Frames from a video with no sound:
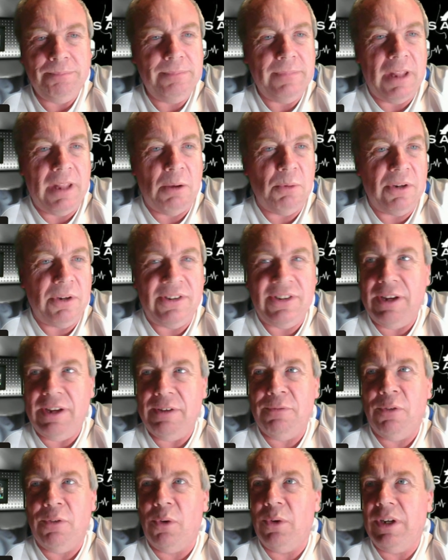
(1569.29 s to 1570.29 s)
I'm going to say
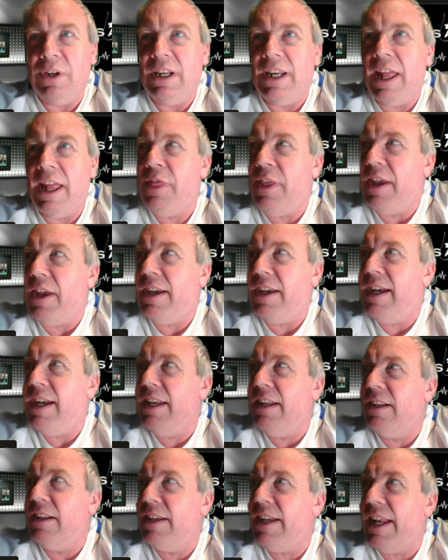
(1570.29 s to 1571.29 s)
4-0. I think Kane
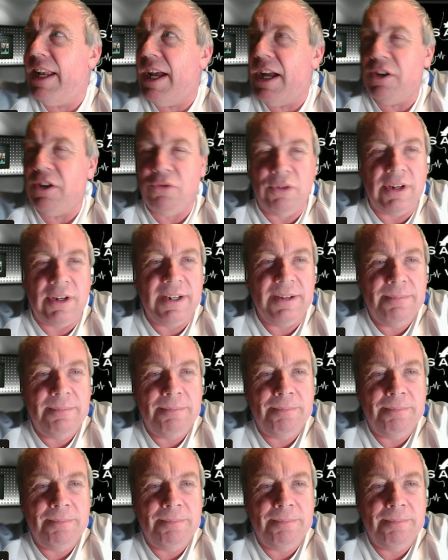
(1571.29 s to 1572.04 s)
will get a hat-trick.